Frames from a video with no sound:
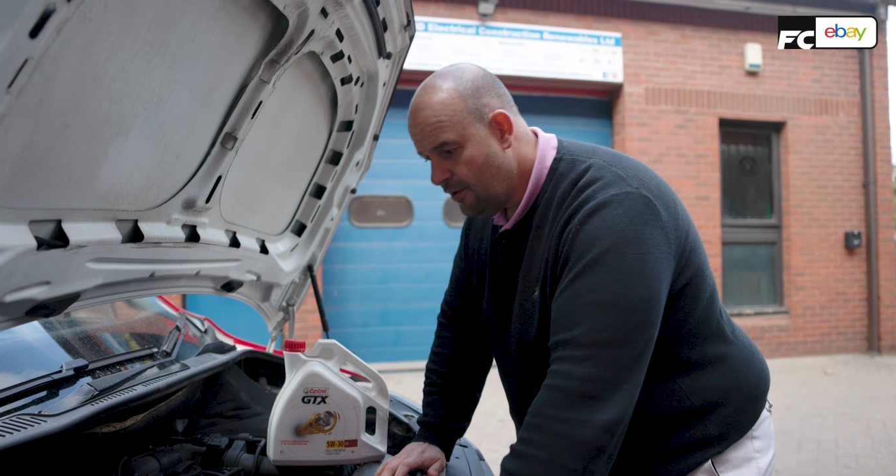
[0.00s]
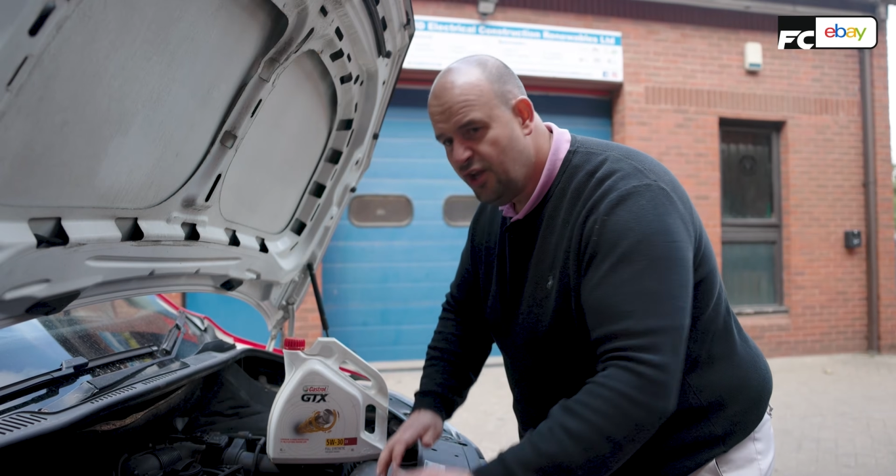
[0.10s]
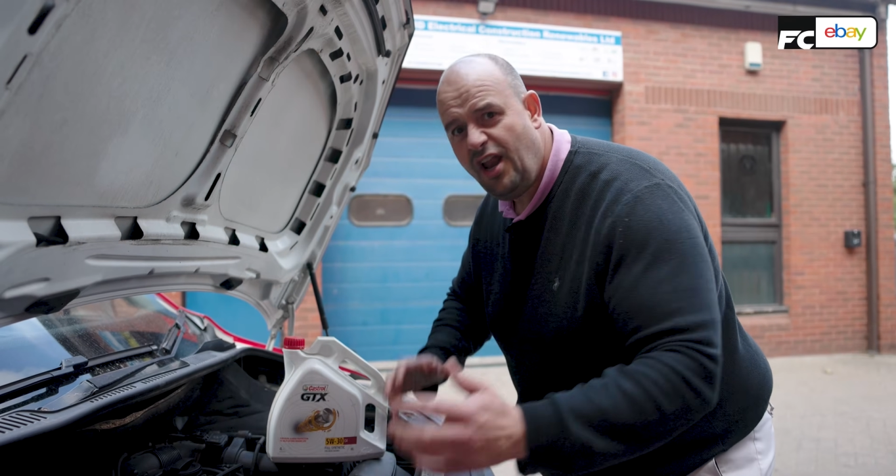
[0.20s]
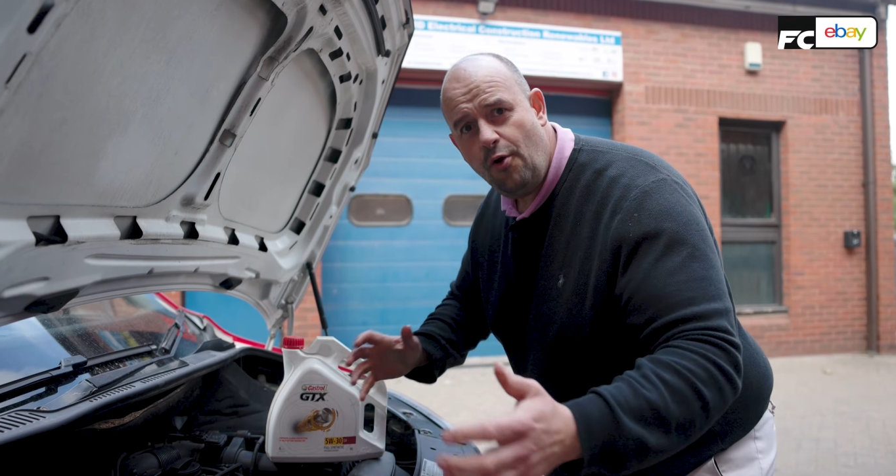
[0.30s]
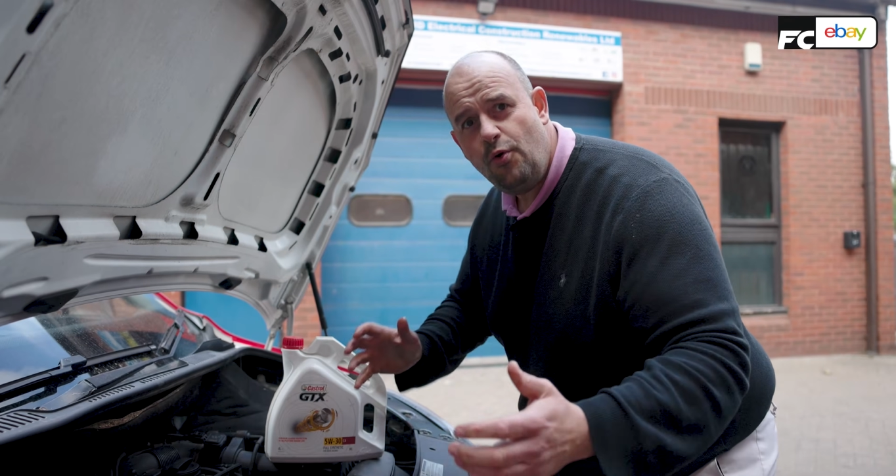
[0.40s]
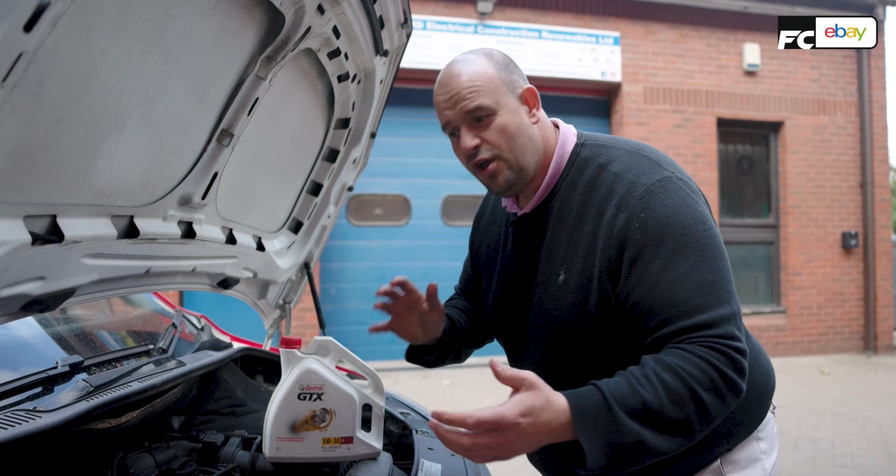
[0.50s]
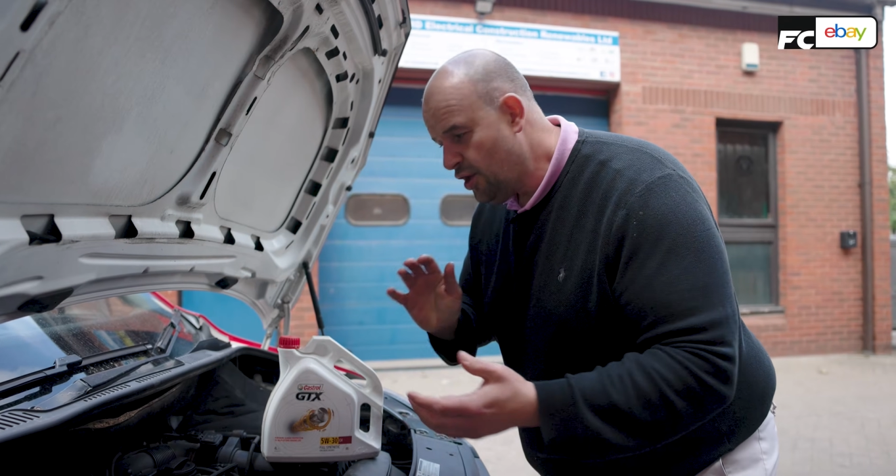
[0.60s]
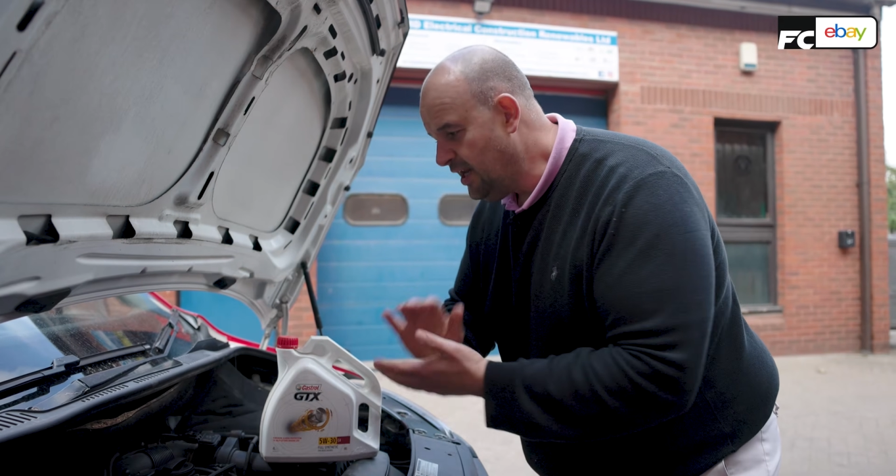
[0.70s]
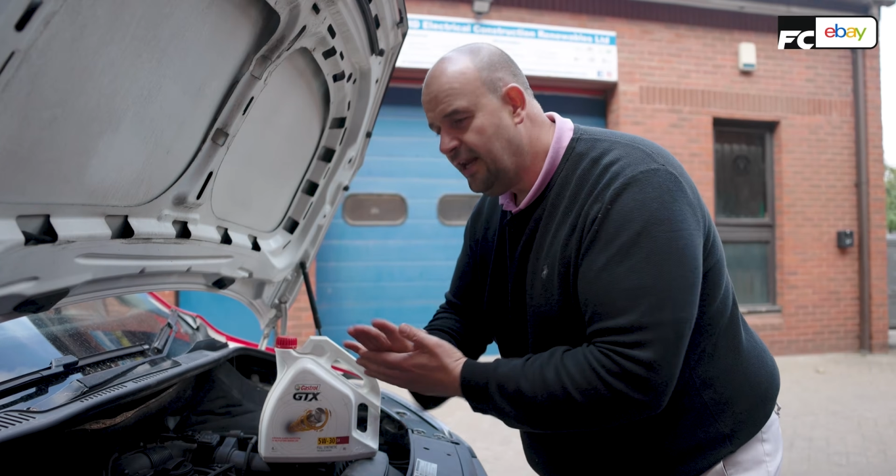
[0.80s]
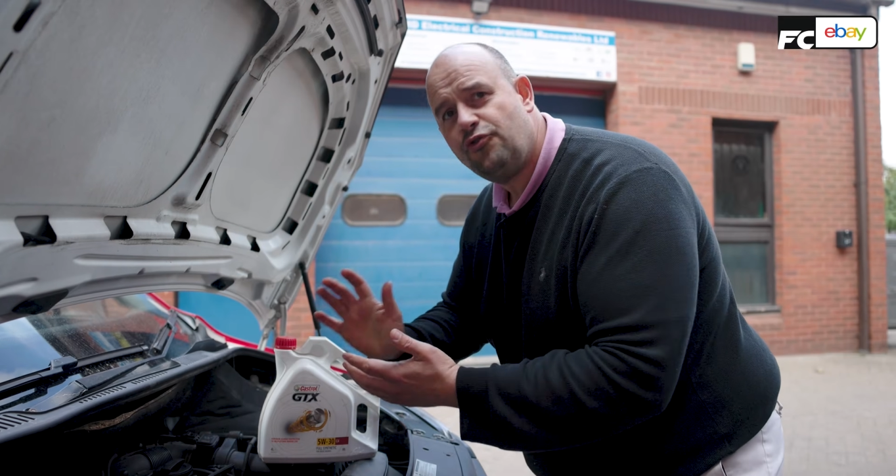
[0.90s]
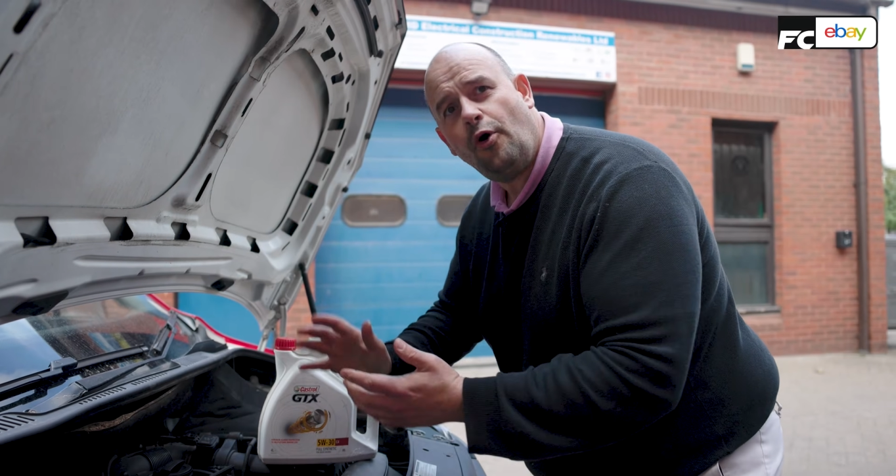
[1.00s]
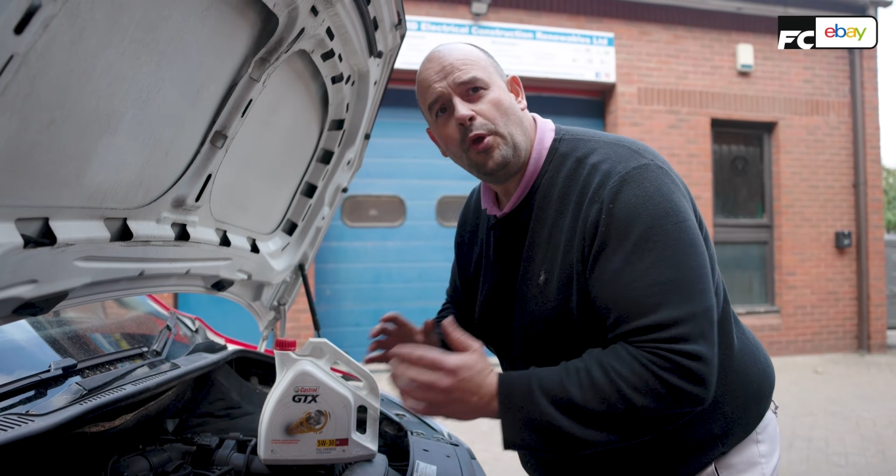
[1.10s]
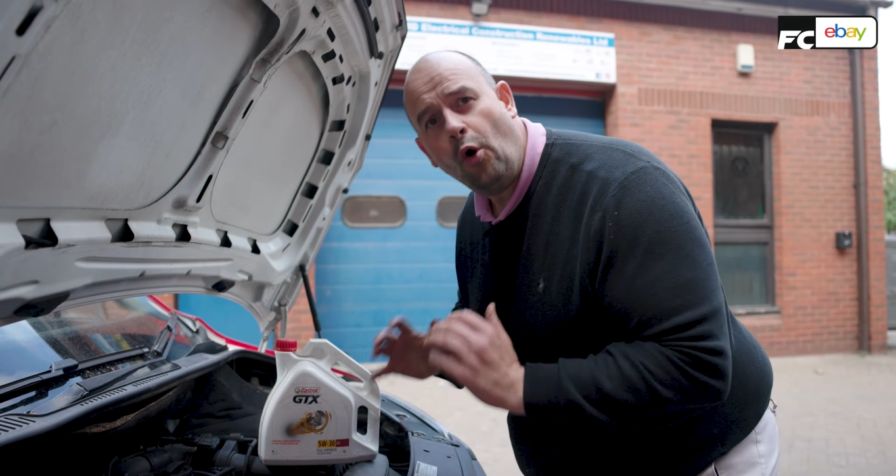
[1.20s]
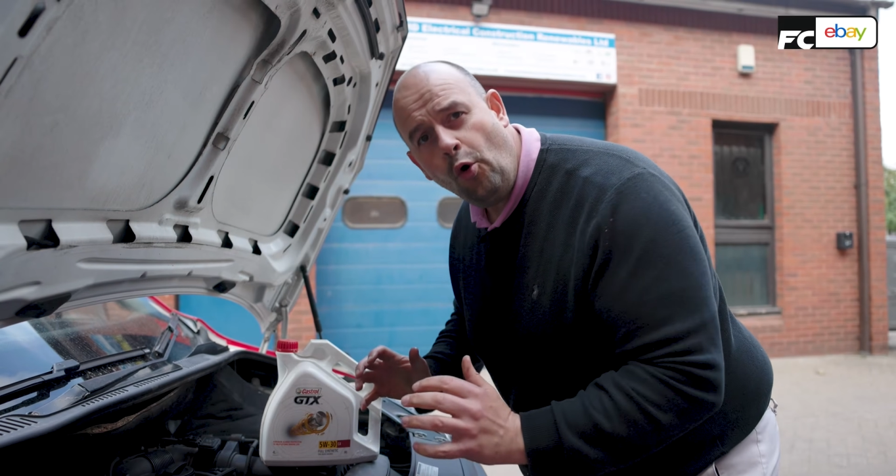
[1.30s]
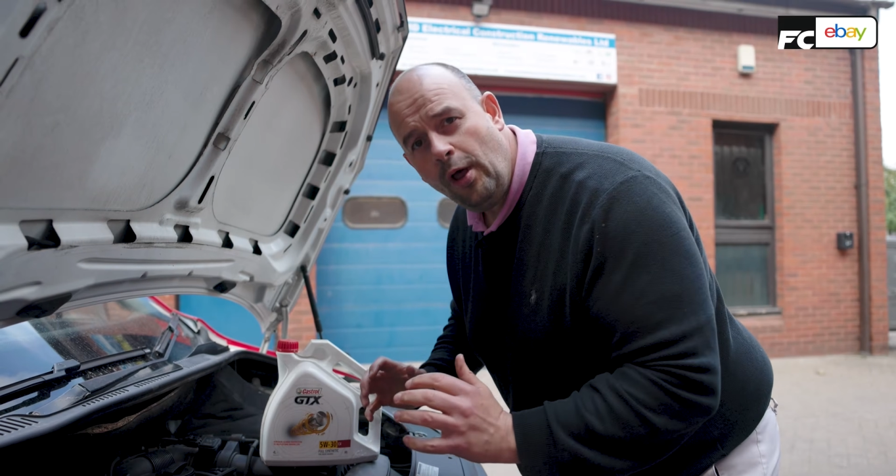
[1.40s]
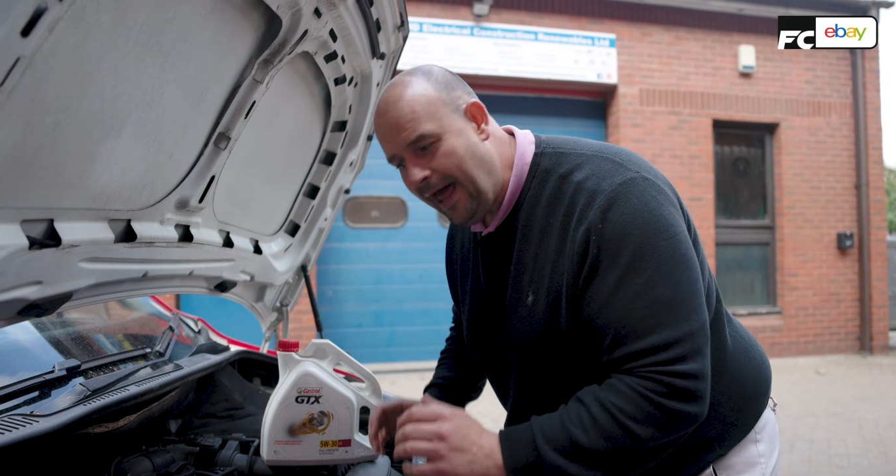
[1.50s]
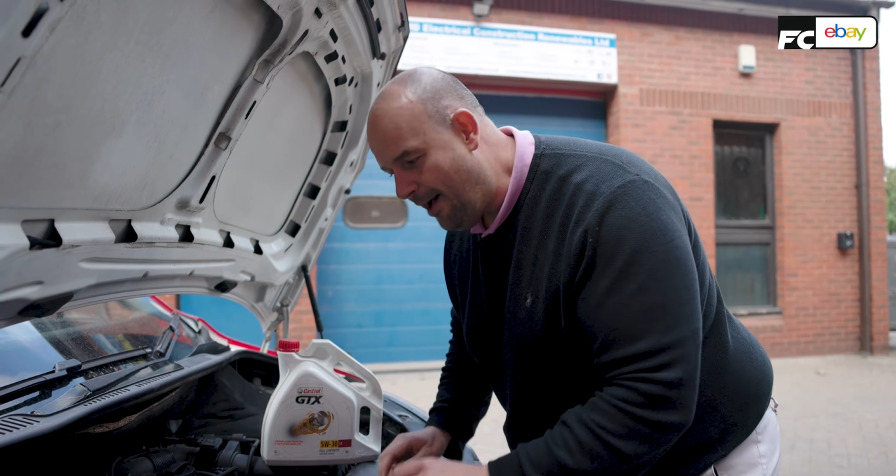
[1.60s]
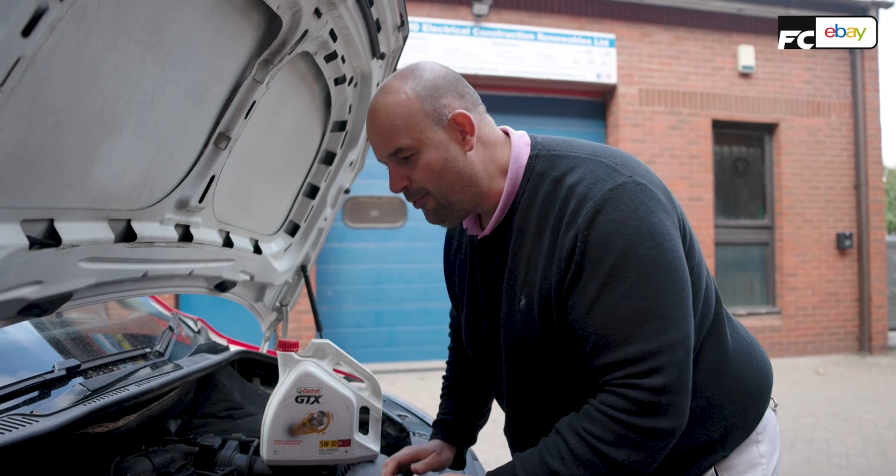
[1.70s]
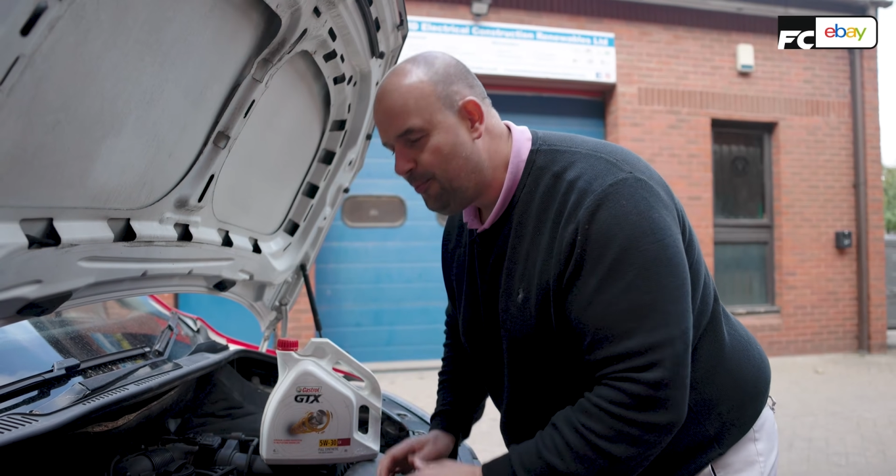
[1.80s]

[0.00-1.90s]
You know, you need to top your oil up